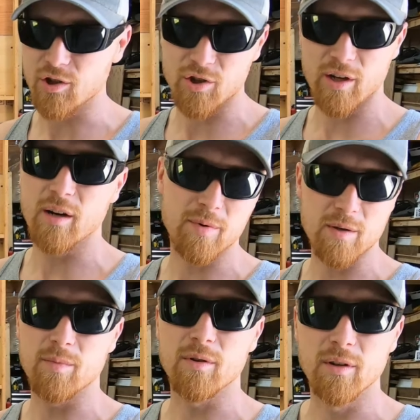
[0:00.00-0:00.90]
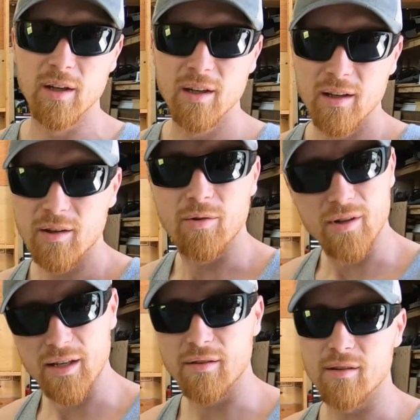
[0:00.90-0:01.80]
shit out of people in
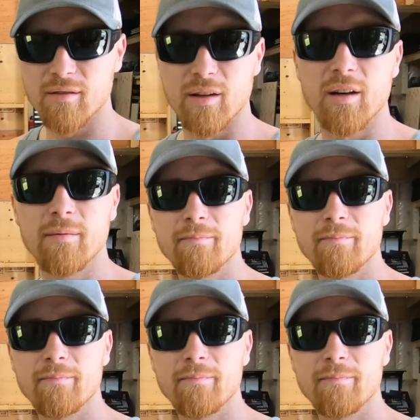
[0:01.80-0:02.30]
order to get things done.